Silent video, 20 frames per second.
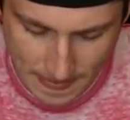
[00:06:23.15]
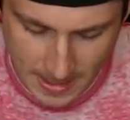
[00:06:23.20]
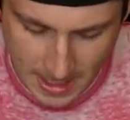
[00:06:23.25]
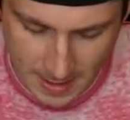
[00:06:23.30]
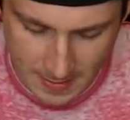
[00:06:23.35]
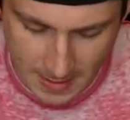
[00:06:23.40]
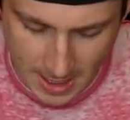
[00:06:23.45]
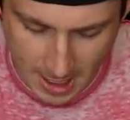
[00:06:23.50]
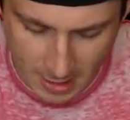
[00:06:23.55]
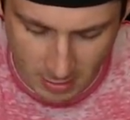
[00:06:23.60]

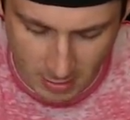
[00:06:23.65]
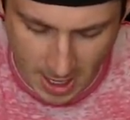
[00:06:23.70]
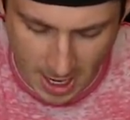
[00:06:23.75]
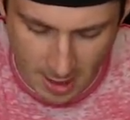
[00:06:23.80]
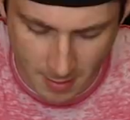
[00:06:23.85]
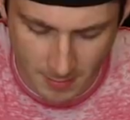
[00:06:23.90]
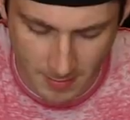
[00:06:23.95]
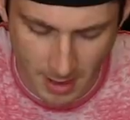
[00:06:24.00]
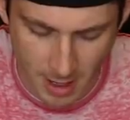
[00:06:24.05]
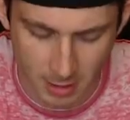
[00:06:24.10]
And
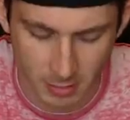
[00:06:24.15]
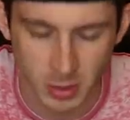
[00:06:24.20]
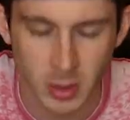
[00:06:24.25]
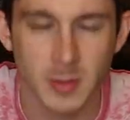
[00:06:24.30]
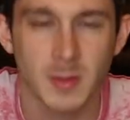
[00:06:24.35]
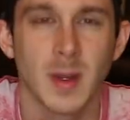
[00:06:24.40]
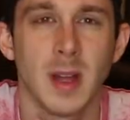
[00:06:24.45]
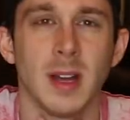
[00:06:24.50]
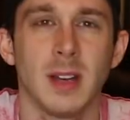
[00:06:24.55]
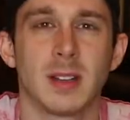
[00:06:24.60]

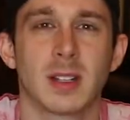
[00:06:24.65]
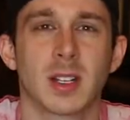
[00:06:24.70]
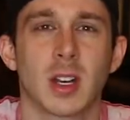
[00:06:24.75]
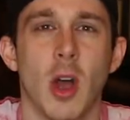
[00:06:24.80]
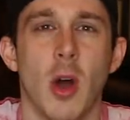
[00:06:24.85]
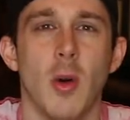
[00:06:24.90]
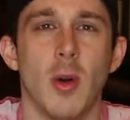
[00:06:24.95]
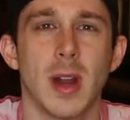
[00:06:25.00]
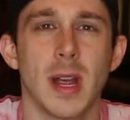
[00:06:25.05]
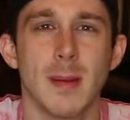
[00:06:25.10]
how it's
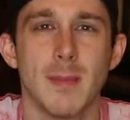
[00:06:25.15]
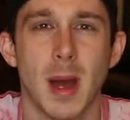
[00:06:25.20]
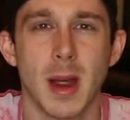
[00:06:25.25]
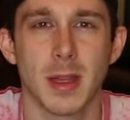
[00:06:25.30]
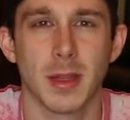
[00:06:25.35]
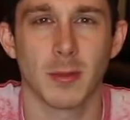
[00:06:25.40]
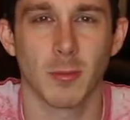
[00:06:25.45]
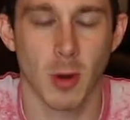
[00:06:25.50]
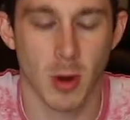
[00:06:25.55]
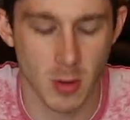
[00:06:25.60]
coating my
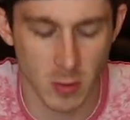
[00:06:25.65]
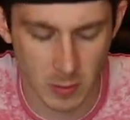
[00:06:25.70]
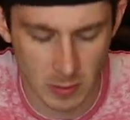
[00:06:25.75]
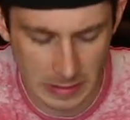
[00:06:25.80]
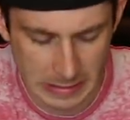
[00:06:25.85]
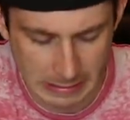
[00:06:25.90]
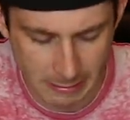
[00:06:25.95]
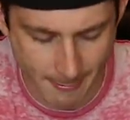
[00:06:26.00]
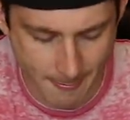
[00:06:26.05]
throat.